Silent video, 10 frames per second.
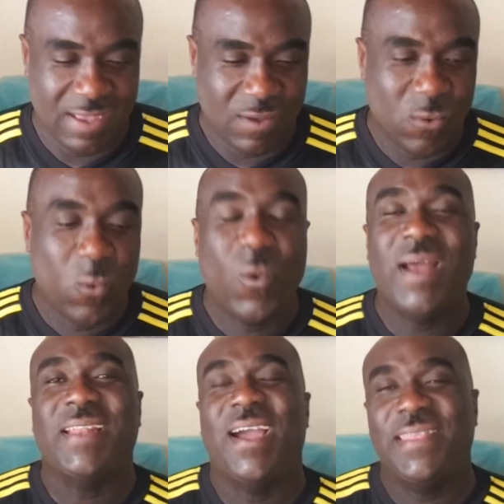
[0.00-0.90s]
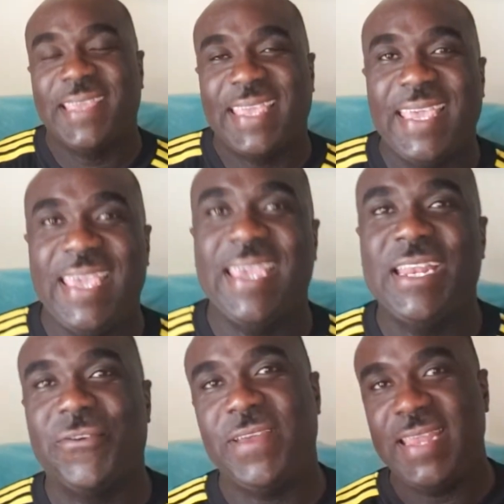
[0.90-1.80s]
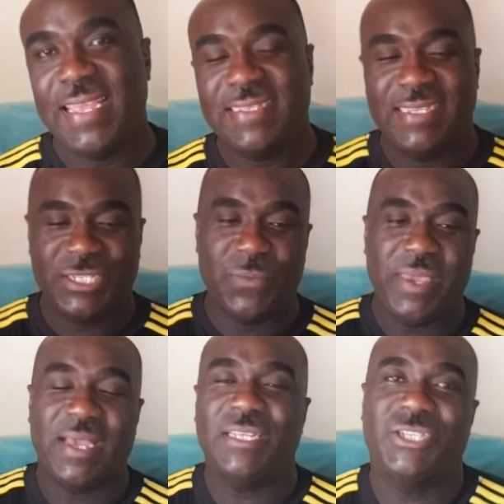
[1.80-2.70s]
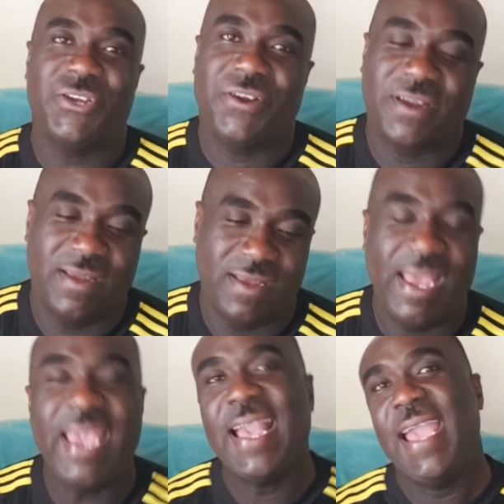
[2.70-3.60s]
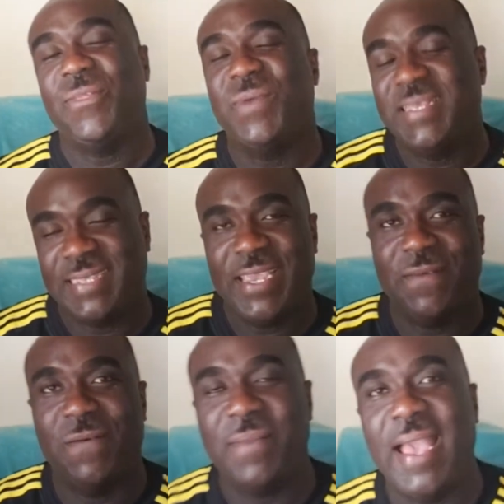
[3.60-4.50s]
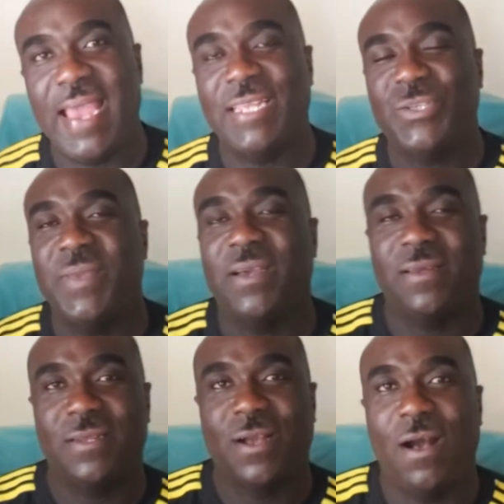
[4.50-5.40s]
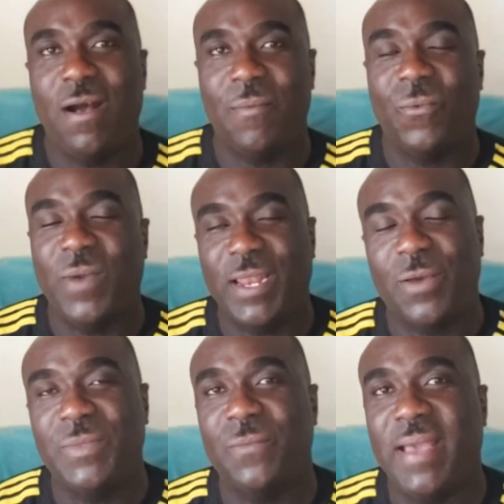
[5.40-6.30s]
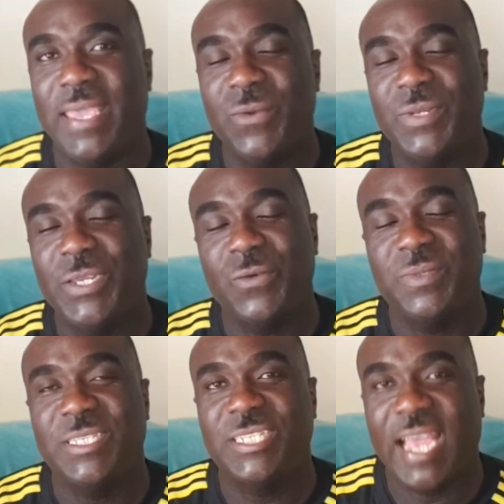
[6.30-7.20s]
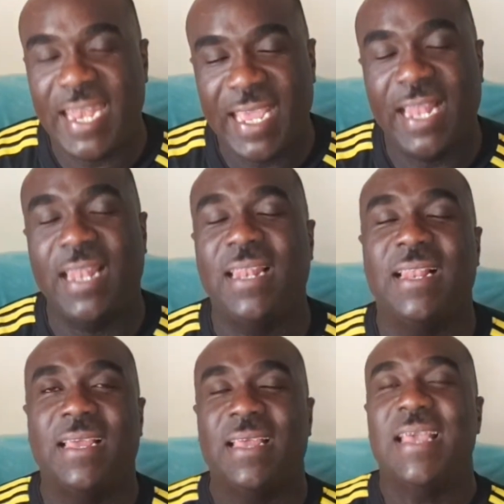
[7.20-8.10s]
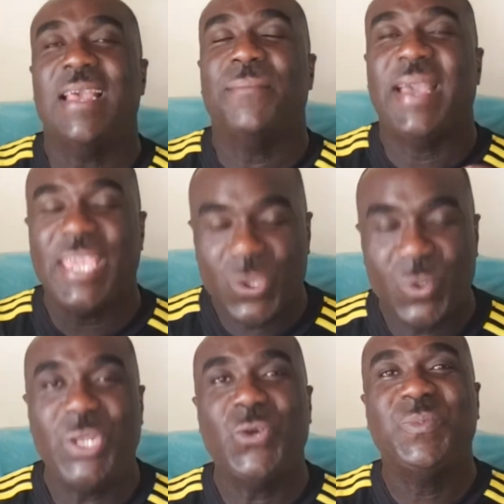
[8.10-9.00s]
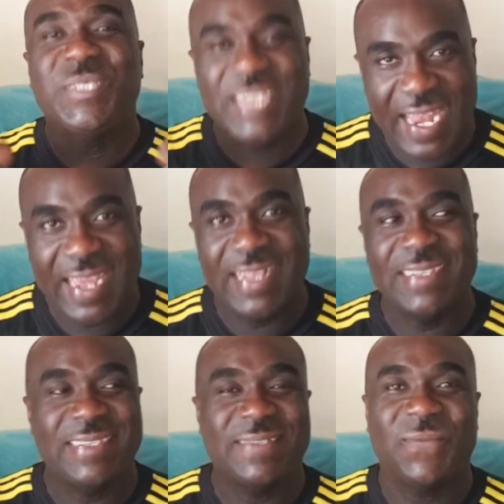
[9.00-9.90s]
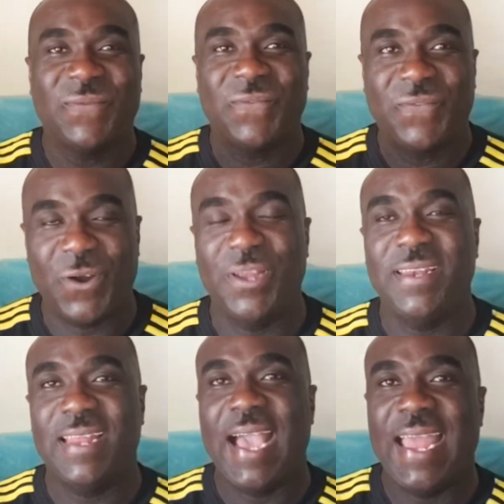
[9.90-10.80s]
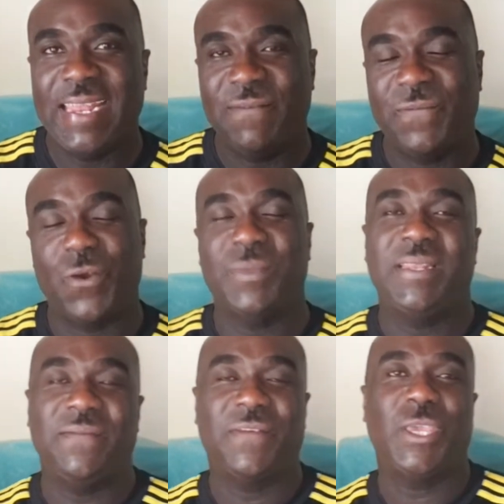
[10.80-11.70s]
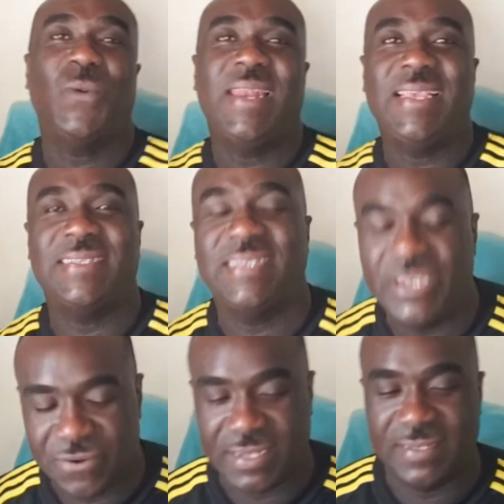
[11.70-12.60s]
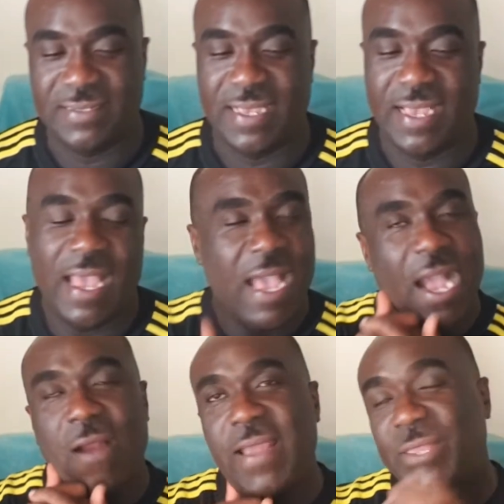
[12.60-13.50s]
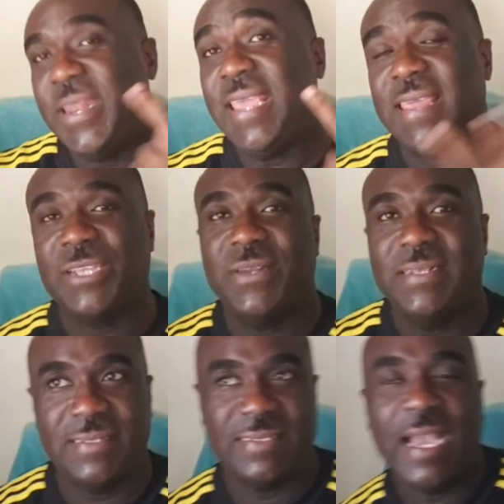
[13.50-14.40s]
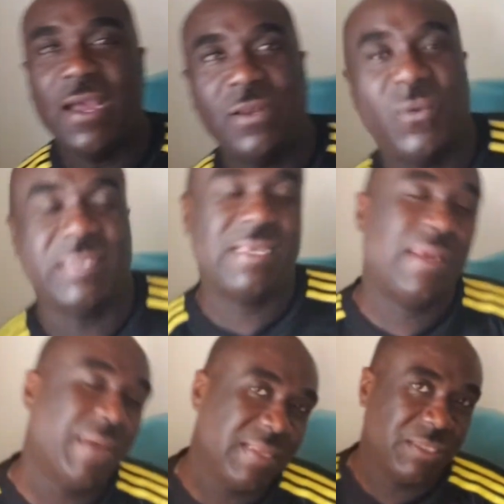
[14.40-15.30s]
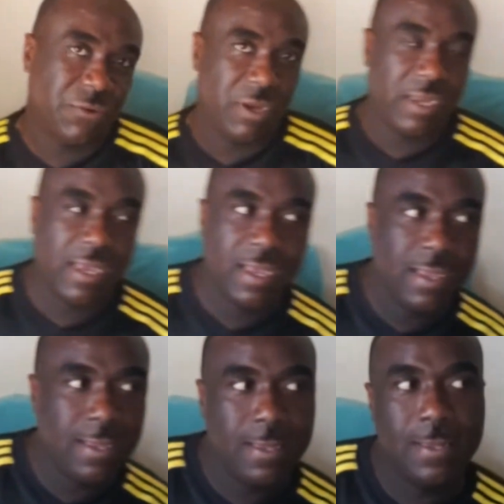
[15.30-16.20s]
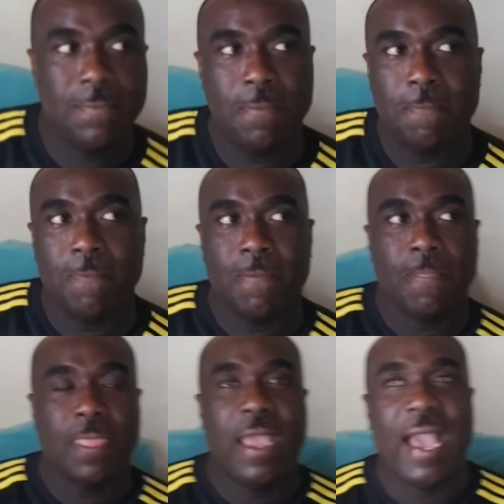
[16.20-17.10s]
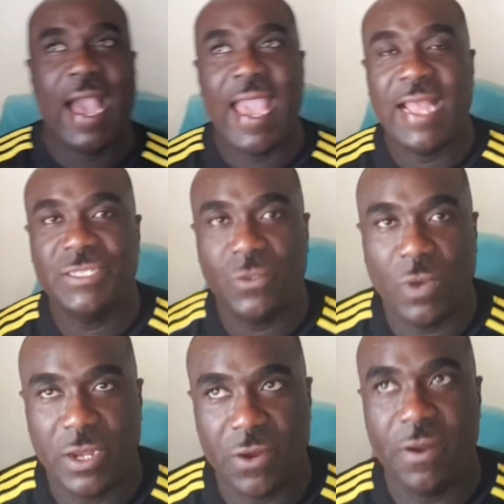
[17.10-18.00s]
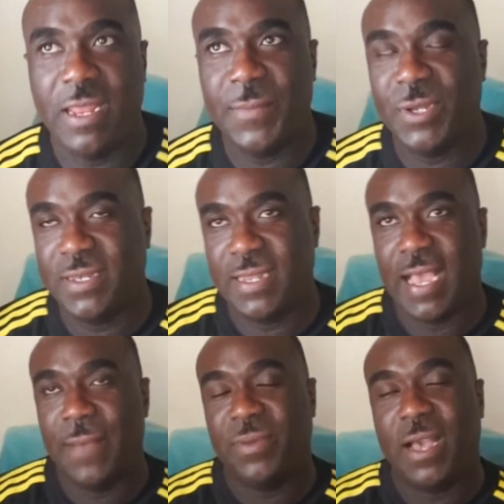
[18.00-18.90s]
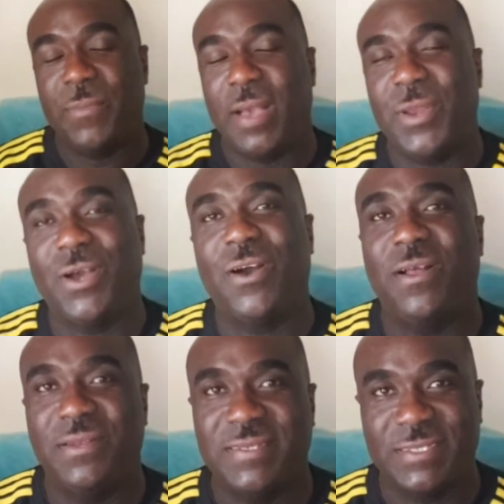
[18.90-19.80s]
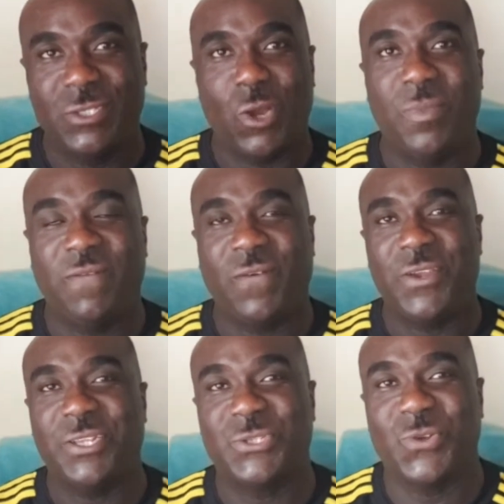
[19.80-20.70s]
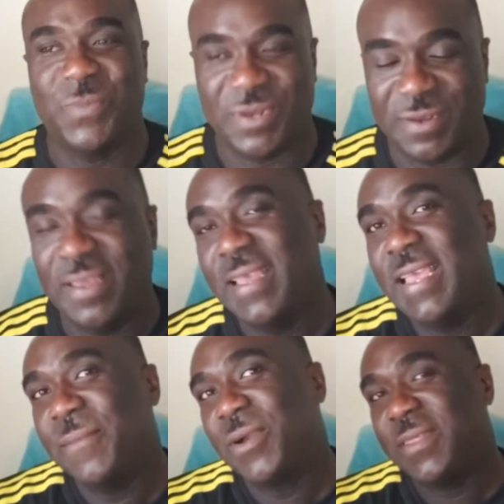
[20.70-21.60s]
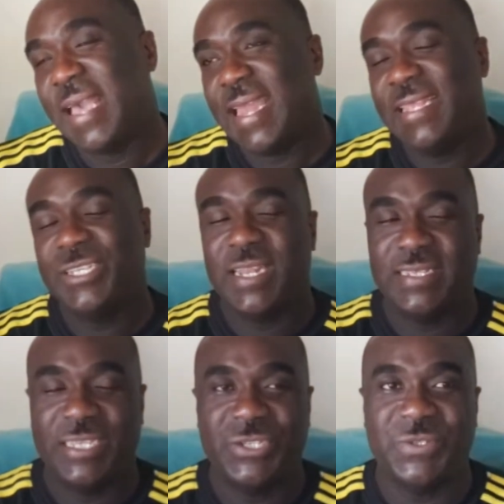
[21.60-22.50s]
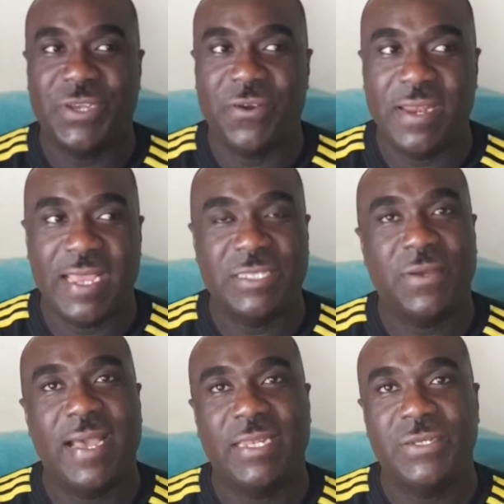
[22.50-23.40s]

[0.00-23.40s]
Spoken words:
What are the key ingredients in Jamaican jerk? Hey guys, Wellesley here from My-Island-Jamaica.com. Welcome to my YouTube channel, my YouTube channel's fun and informative Q&A series. Alright, today is actually the second question I'm answering. I answered one earlier, but I'm going to call this double for your trouble because I had internet issues earlier, and so I had